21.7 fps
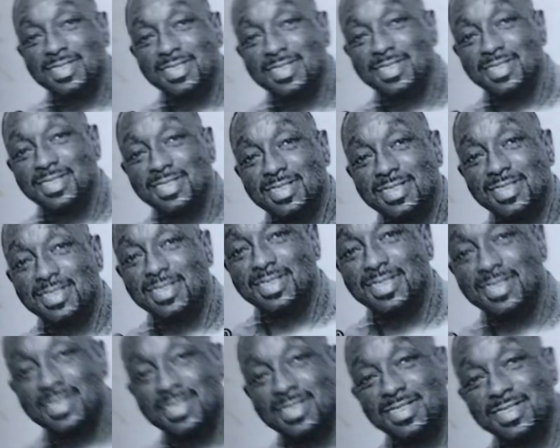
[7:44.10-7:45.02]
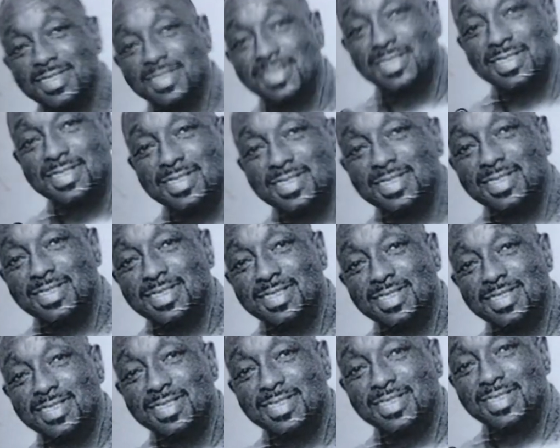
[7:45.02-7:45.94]
steak sauce because I do
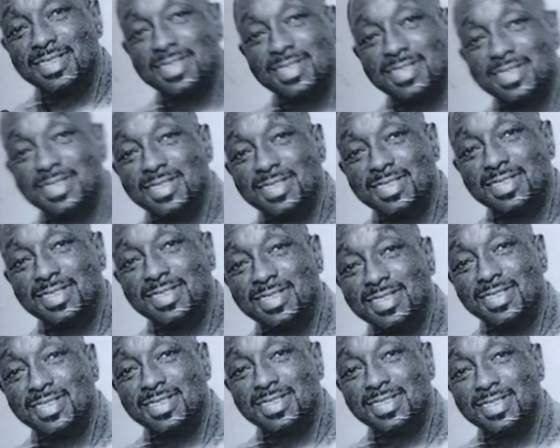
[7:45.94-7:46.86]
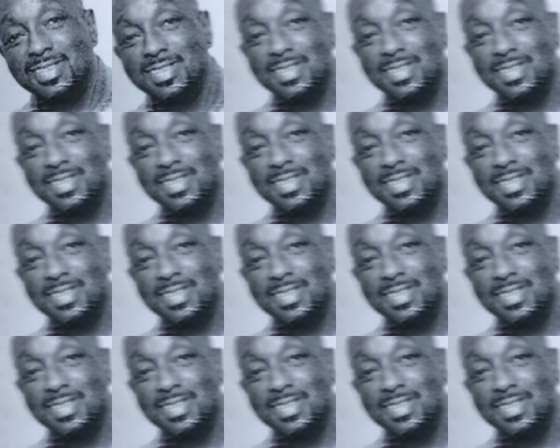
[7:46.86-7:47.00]
season my meat really well, but